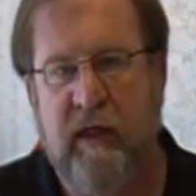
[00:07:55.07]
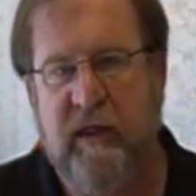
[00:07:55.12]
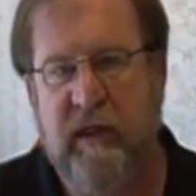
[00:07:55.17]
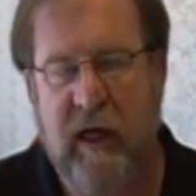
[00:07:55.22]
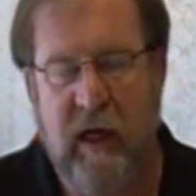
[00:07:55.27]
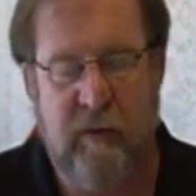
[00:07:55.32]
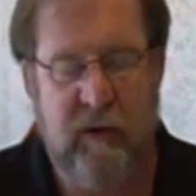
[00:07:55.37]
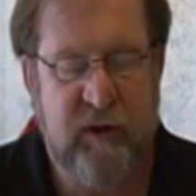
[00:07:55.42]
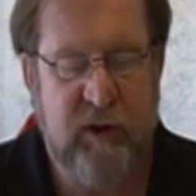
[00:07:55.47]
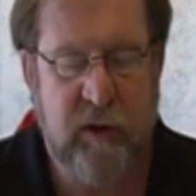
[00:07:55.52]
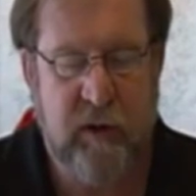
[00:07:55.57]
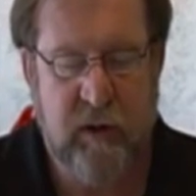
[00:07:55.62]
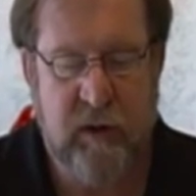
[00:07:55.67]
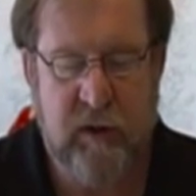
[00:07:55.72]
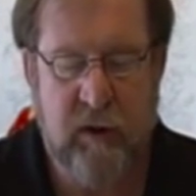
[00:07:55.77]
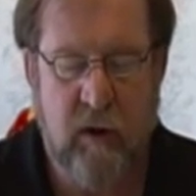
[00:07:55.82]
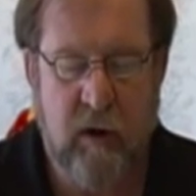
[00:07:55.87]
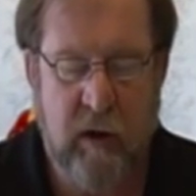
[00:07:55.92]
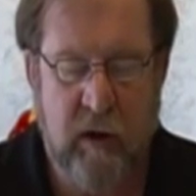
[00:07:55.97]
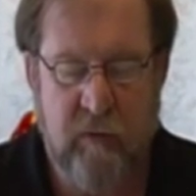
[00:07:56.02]
By establishing
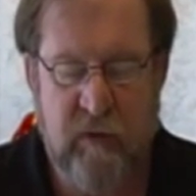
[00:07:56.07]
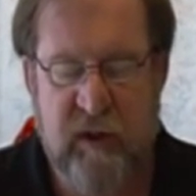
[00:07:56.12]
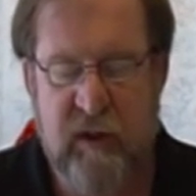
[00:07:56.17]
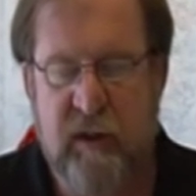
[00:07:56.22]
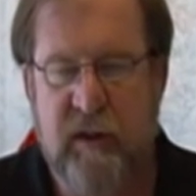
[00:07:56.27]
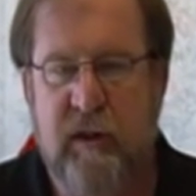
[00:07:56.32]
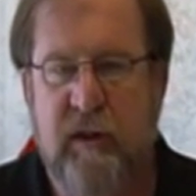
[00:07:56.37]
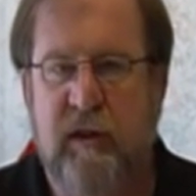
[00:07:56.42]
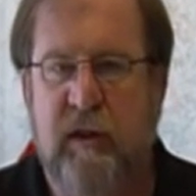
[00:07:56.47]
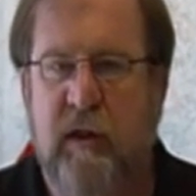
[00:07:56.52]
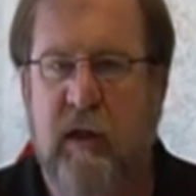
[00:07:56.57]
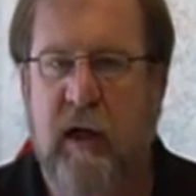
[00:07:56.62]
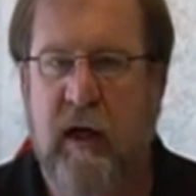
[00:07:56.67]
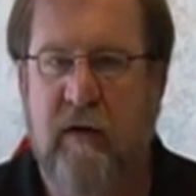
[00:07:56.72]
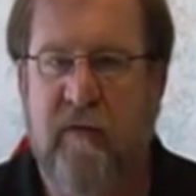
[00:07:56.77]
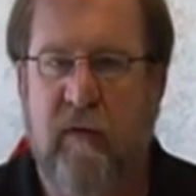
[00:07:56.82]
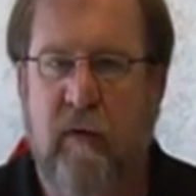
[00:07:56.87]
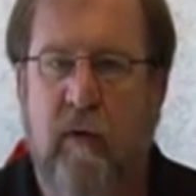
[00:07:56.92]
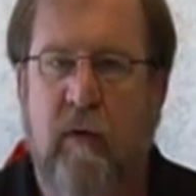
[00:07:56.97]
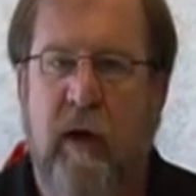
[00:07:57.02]
this target resistance
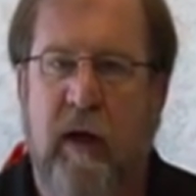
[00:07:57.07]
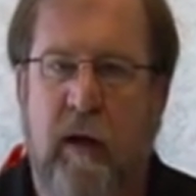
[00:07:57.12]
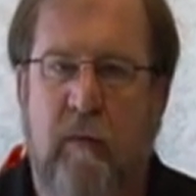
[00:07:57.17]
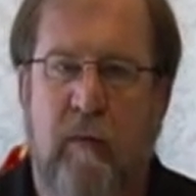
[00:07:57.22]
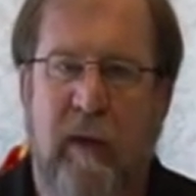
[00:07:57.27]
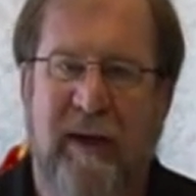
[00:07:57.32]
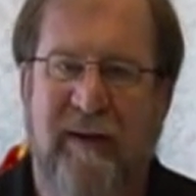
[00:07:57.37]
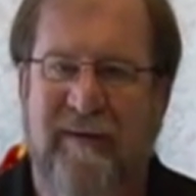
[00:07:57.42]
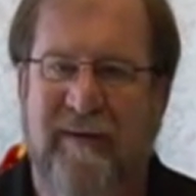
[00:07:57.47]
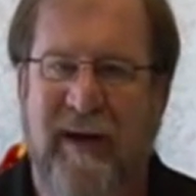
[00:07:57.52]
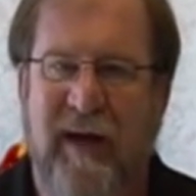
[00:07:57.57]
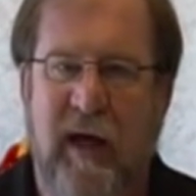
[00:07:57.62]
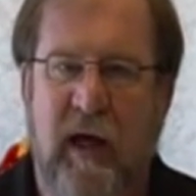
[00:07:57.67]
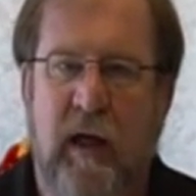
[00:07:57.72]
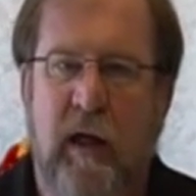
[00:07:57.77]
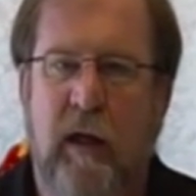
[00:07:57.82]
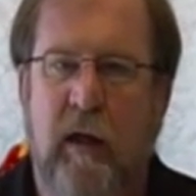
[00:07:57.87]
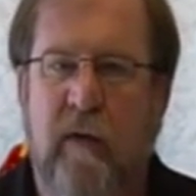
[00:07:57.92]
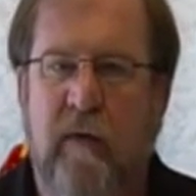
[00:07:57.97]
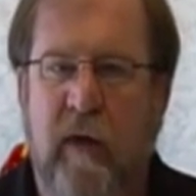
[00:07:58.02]
level and
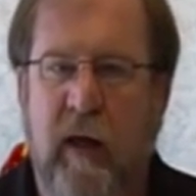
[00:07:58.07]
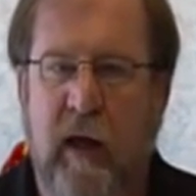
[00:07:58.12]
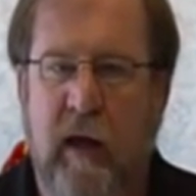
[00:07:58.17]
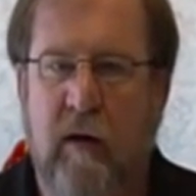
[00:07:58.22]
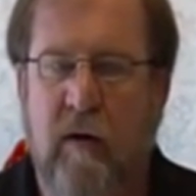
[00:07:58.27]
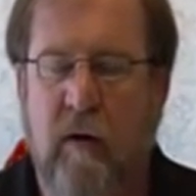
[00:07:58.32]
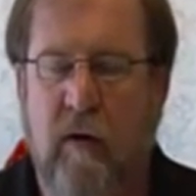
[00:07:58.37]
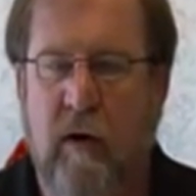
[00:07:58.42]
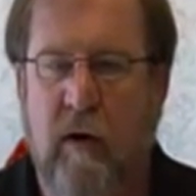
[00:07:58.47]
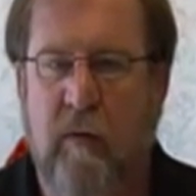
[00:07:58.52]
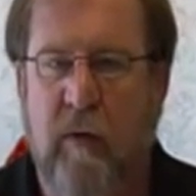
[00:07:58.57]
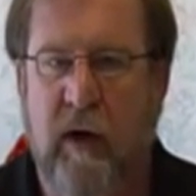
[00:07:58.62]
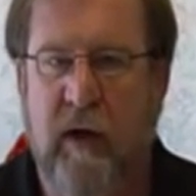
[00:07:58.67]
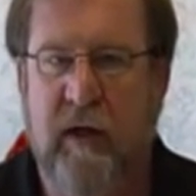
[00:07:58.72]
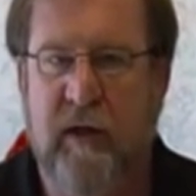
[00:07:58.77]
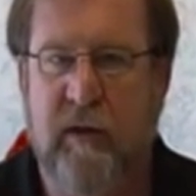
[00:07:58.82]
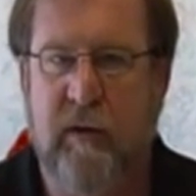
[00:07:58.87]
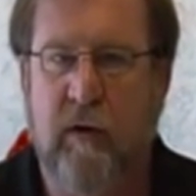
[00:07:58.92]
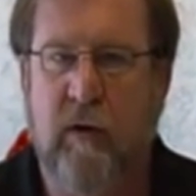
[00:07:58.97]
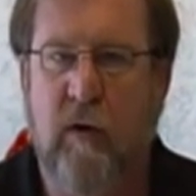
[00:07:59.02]
maintaining that
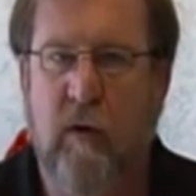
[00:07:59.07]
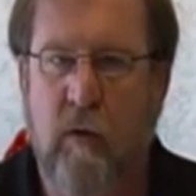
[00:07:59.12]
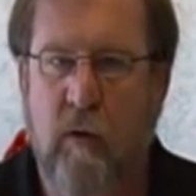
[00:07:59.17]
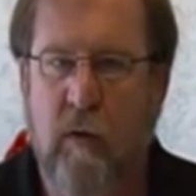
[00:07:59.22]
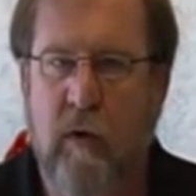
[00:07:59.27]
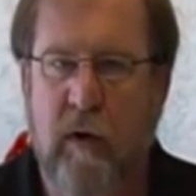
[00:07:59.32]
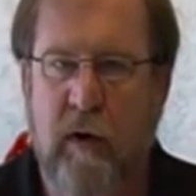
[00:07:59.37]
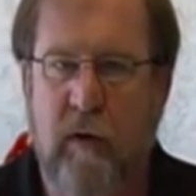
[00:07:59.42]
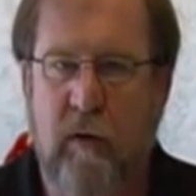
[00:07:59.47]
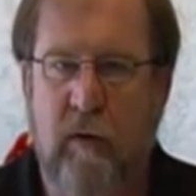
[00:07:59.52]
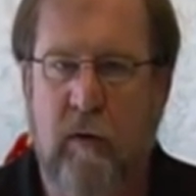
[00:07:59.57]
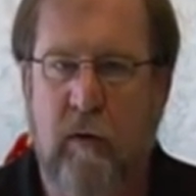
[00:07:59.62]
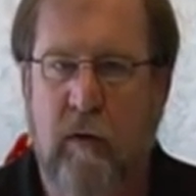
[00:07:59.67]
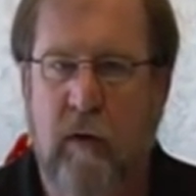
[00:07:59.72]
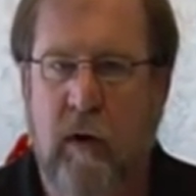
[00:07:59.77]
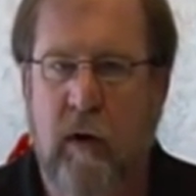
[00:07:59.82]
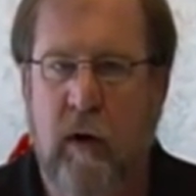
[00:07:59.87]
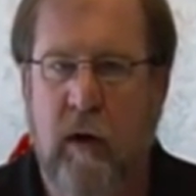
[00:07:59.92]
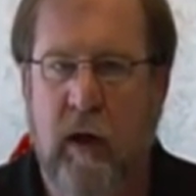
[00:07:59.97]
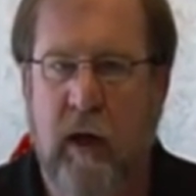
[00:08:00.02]
cartomizer
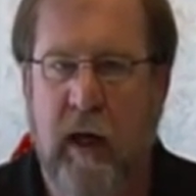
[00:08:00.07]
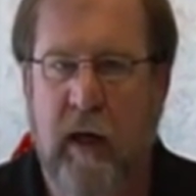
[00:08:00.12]
coil